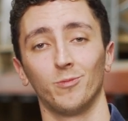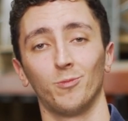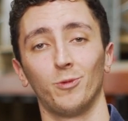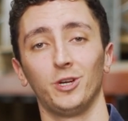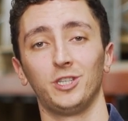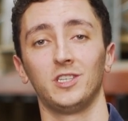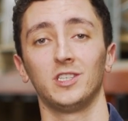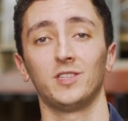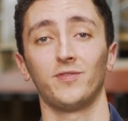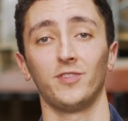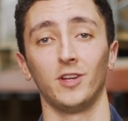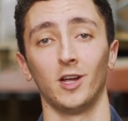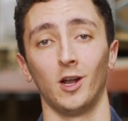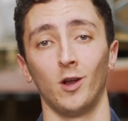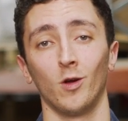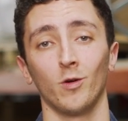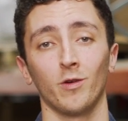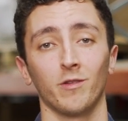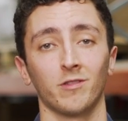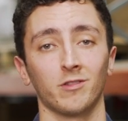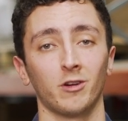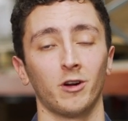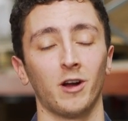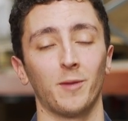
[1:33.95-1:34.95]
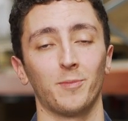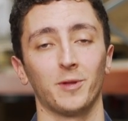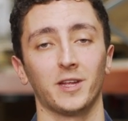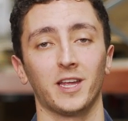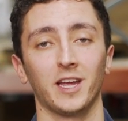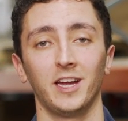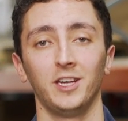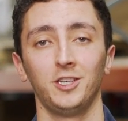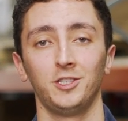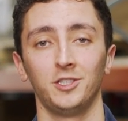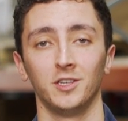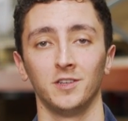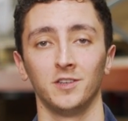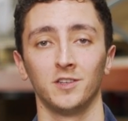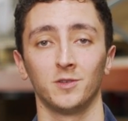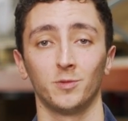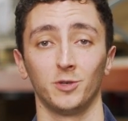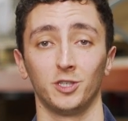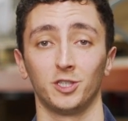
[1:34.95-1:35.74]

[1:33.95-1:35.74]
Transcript: which is for your long throw applications,